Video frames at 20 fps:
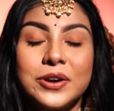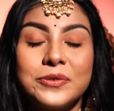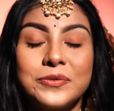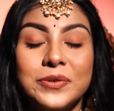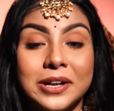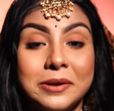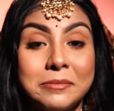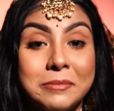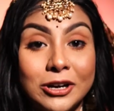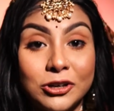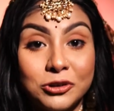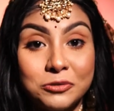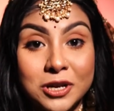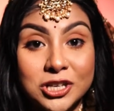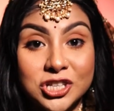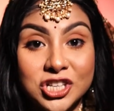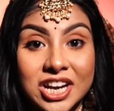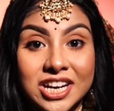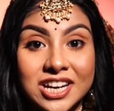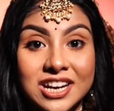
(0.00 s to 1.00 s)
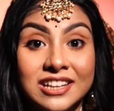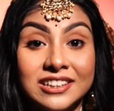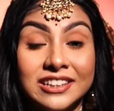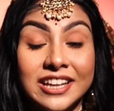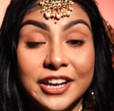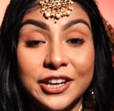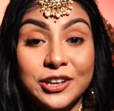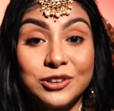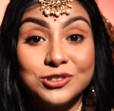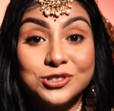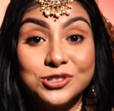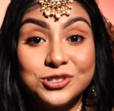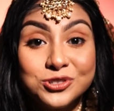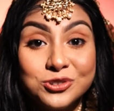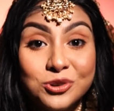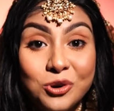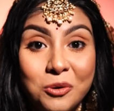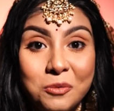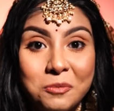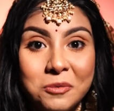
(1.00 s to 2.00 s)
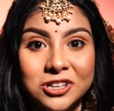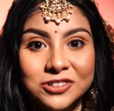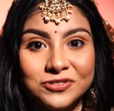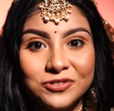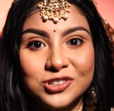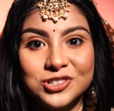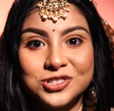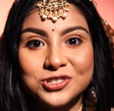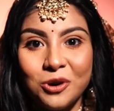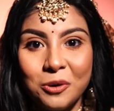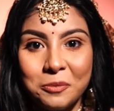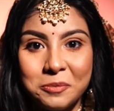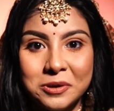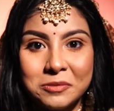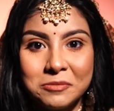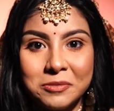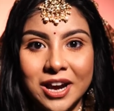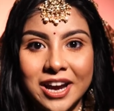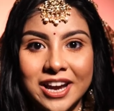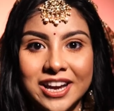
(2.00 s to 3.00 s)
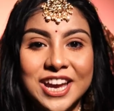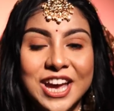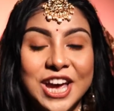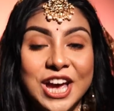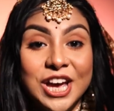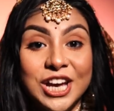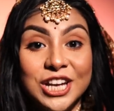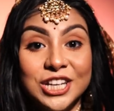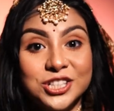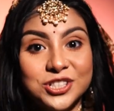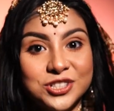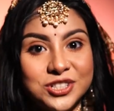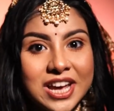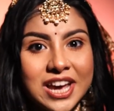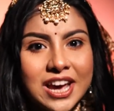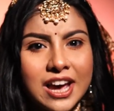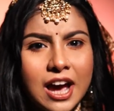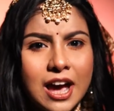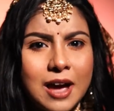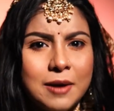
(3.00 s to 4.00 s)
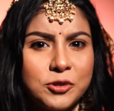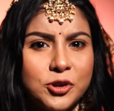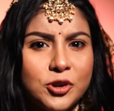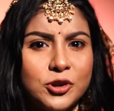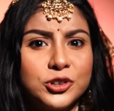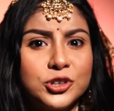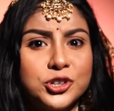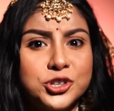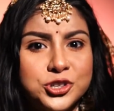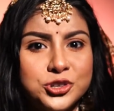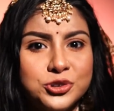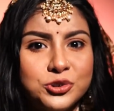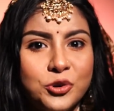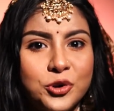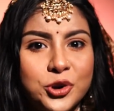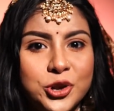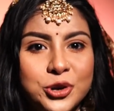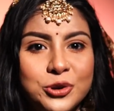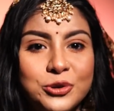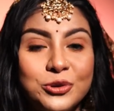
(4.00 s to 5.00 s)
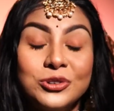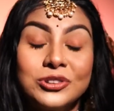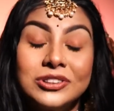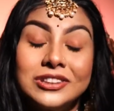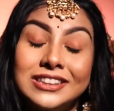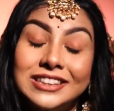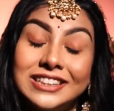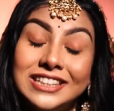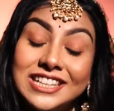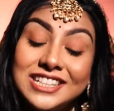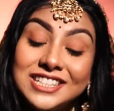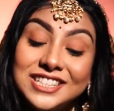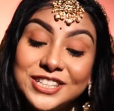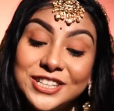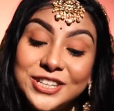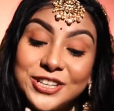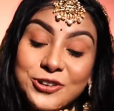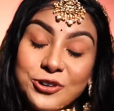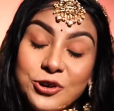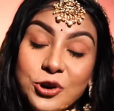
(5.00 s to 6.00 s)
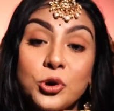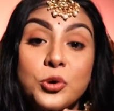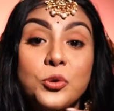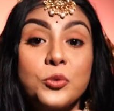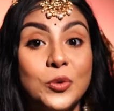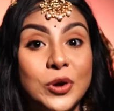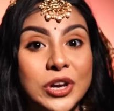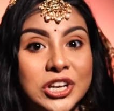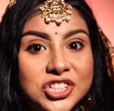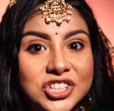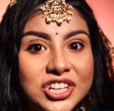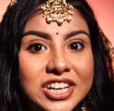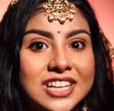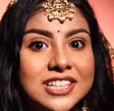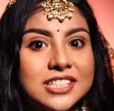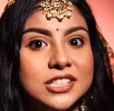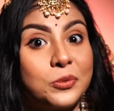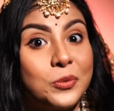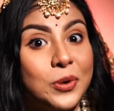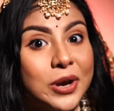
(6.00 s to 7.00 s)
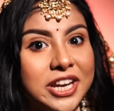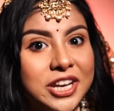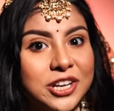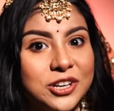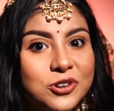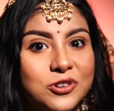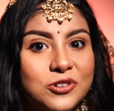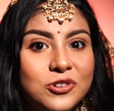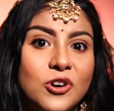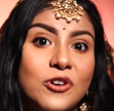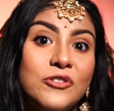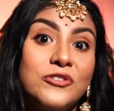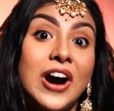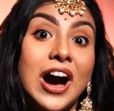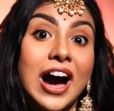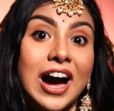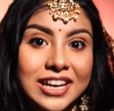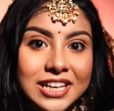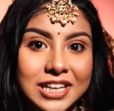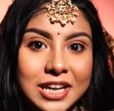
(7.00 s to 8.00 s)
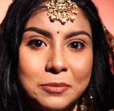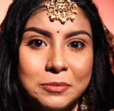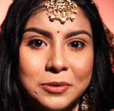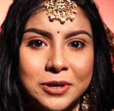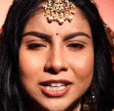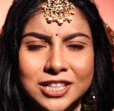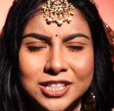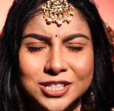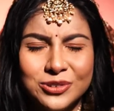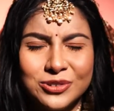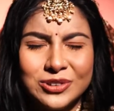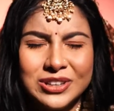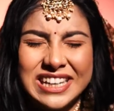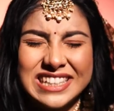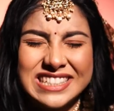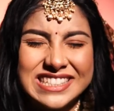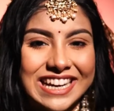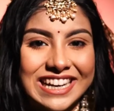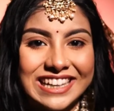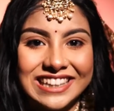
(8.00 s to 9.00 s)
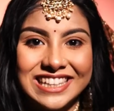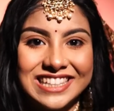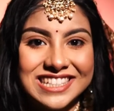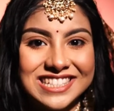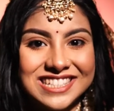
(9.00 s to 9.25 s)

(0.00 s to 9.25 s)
welcome back to my channel and thank you so much for stopping by. Today I'm going to show you this look, which is the wedding look of Alia Bhatt. So let's get this